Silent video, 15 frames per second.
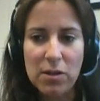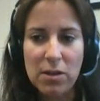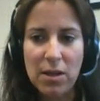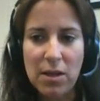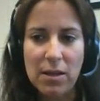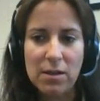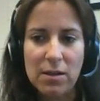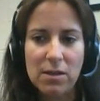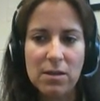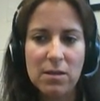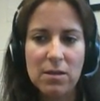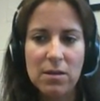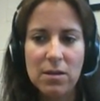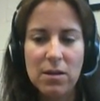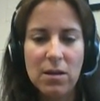in case
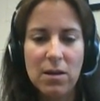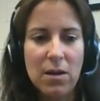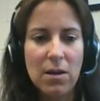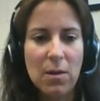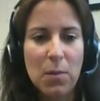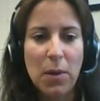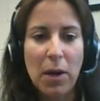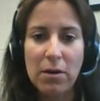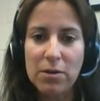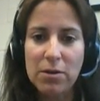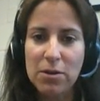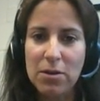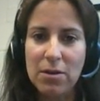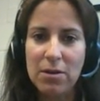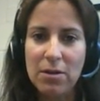parents
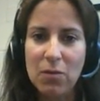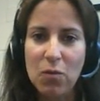are